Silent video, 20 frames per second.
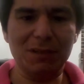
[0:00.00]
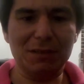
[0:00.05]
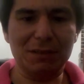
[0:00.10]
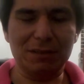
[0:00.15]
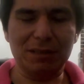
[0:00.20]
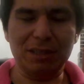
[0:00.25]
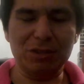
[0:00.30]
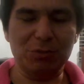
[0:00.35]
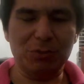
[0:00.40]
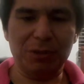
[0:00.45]

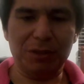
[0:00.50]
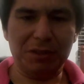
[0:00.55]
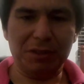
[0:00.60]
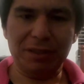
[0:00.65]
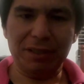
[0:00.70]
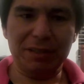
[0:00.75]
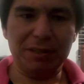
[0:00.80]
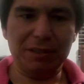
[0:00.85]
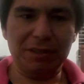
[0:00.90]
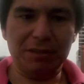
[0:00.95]
that's what it
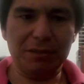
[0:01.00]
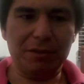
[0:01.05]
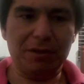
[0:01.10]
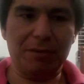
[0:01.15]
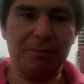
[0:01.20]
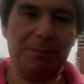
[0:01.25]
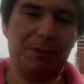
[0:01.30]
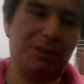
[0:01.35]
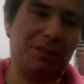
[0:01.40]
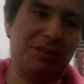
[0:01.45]
is,
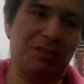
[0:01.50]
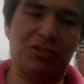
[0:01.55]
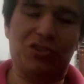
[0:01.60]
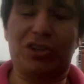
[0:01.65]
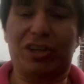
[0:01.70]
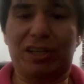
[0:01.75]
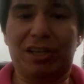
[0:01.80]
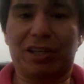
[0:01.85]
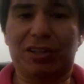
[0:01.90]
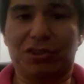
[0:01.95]
I'm just
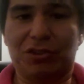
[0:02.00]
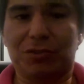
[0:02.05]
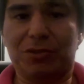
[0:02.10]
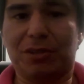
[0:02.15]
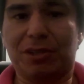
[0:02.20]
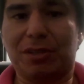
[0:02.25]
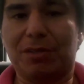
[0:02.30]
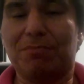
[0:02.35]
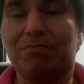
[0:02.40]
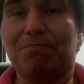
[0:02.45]
trying not to
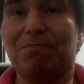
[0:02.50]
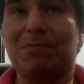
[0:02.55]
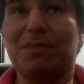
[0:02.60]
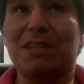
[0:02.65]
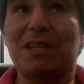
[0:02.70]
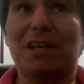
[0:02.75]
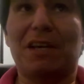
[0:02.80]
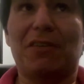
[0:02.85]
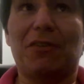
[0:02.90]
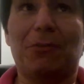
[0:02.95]

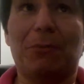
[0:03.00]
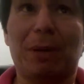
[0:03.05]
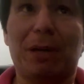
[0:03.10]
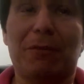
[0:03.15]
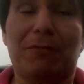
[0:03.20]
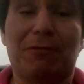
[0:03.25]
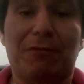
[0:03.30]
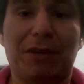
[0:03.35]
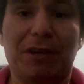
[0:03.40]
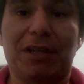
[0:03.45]
never make
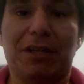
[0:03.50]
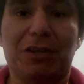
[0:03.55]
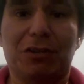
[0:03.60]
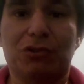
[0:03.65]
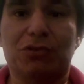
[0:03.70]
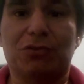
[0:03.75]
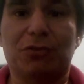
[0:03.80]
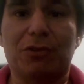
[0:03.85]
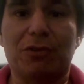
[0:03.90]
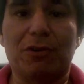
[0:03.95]
videos
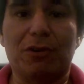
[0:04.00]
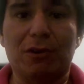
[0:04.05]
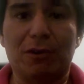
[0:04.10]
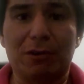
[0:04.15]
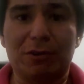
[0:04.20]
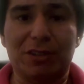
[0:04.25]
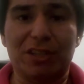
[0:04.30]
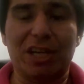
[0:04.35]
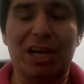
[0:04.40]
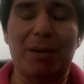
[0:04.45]
for a
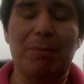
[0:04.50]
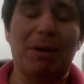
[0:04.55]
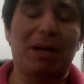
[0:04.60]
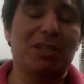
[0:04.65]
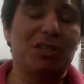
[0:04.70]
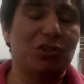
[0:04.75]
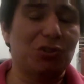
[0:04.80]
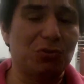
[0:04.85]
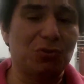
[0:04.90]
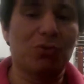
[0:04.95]
long time. I
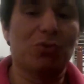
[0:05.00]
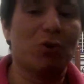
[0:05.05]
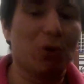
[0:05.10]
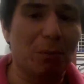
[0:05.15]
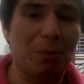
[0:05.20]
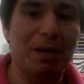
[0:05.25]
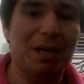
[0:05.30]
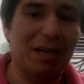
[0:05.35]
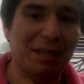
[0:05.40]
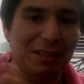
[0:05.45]
screw
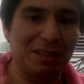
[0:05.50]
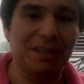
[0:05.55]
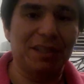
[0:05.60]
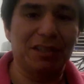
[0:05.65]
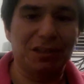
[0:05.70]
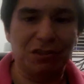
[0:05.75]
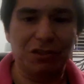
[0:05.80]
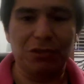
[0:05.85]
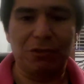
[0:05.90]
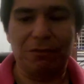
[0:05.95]
up and I
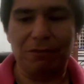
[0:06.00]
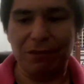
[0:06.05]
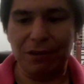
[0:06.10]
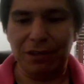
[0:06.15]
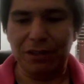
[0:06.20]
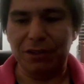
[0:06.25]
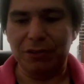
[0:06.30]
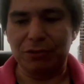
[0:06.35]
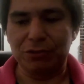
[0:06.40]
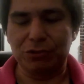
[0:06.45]
did some
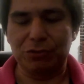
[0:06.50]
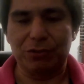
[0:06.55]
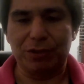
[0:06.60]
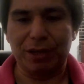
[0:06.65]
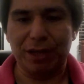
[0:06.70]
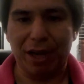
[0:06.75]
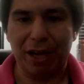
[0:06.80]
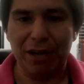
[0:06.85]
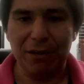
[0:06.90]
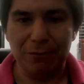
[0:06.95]
videos,
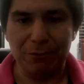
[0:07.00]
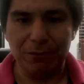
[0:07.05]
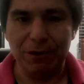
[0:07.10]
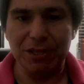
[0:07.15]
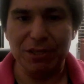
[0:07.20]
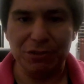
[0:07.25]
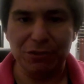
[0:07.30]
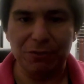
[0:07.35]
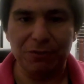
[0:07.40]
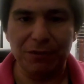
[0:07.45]
right? I
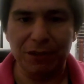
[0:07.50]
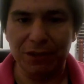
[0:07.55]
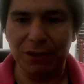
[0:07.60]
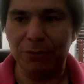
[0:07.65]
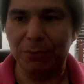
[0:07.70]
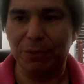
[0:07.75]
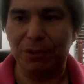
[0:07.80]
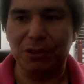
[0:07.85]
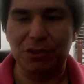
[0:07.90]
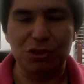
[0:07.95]
erased a video
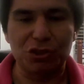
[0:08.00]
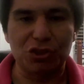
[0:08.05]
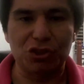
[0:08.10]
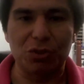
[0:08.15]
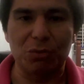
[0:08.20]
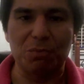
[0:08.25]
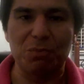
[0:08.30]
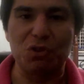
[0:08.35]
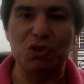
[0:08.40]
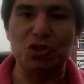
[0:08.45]
because
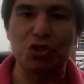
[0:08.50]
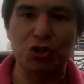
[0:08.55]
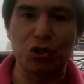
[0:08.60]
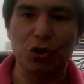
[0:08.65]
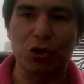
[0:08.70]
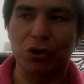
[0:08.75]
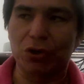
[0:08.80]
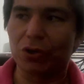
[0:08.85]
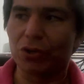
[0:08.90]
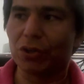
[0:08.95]
some
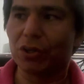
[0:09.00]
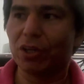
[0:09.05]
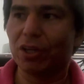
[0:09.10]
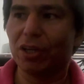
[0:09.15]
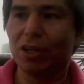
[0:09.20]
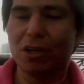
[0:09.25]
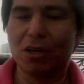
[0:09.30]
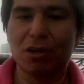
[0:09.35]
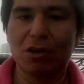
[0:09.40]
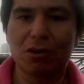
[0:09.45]
jerk
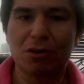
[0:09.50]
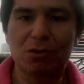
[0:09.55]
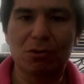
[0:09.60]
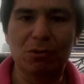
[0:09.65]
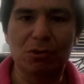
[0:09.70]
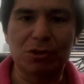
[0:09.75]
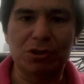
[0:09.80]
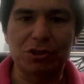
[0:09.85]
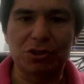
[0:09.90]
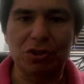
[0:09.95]
who
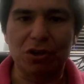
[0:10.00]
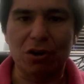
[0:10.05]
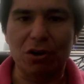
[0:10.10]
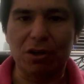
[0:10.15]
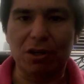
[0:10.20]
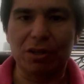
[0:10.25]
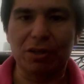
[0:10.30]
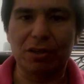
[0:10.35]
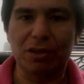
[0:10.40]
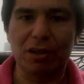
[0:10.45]
was
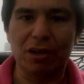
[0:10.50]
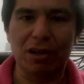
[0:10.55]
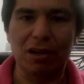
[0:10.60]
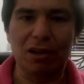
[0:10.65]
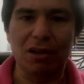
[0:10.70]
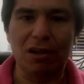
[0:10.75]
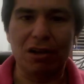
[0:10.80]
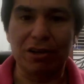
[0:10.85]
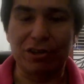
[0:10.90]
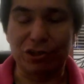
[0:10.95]
talking a
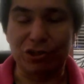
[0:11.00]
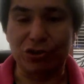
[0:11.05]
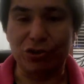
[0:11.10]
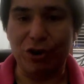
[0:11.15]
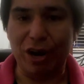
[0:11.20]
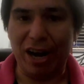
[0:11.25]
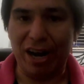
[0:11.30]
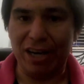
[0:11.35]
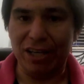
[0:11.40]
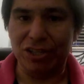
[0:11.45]
lot of
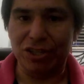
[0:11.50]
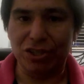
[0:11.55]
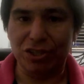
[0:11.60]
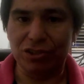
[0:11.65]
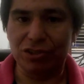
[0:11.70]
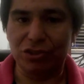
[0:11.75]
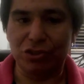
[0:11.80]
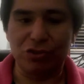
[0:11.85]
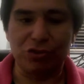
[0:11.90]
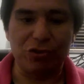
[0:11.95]
trash,
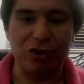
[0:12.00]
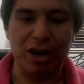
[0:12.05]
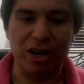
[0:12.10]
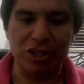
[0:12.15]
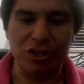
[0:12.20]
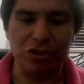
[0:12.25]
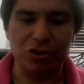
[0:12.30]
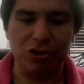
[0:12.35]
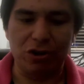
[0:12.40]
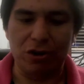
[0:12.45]
he's a
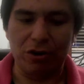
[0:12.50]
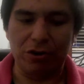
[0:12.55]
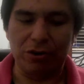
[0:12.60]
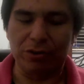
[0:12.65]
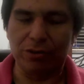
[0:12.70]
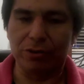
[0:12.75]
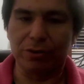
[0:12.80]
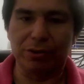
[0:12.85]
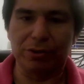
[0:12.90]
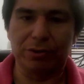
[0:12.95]
trash
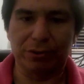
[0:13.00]
talker,